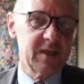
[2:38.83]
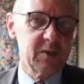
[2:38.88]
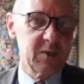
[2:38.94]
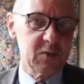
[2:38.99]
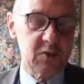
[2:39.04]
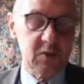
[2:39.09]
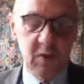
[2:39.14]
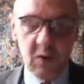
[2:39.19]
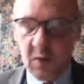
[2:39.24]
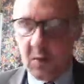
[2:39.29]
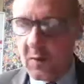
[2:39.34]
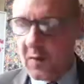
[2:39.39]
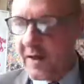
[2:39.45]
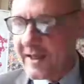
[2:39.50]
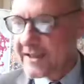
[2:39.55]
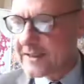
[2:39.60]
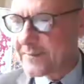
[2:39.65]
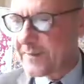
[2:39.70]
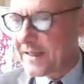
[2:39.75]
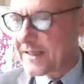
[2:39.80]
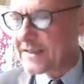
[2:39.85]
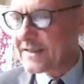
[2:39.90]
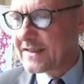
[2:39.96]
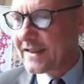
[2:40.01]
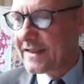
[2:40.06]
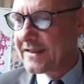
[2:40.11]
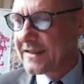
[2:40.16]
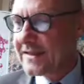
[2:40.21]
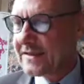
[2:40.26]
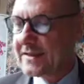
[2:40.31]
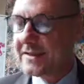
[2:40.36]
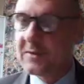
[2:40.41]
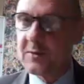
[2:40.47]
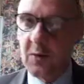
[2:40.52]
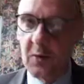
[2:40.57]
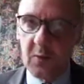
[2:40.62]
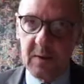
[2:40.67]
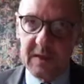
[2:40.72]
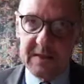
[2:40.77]
those lower aspects yet it is
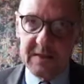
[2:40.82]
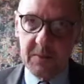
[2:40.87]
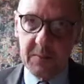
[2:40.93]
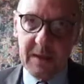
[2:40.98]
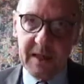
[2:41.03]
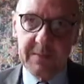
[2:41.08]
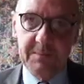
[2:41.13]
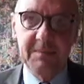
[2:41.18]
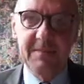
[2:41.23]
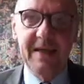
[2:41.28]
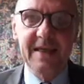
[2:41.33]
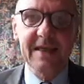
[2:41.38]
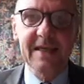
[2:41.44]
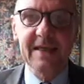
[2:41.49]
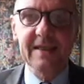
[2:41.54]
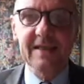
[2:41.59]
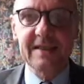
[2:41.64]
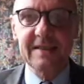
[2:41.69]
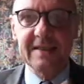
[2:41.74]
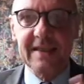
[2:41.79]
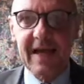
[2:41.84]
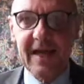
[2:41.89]
always about making this